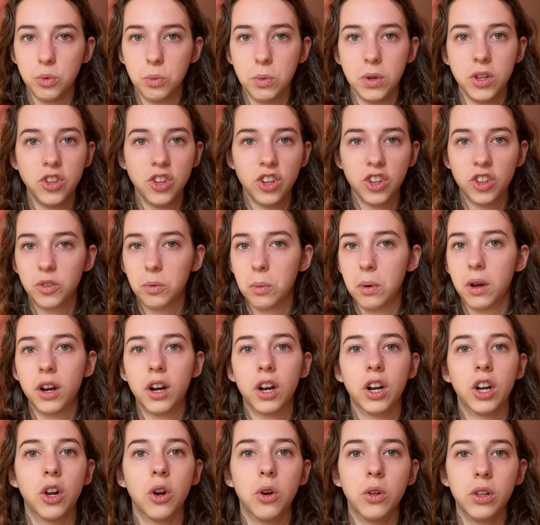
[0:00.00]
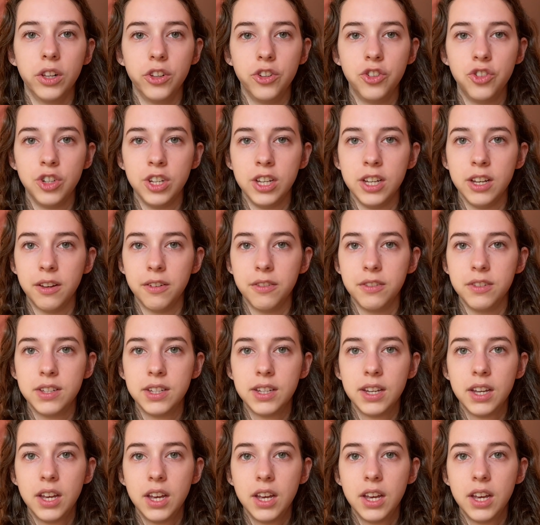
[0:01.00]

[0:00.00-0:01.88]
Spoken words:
we just want our goal achieved.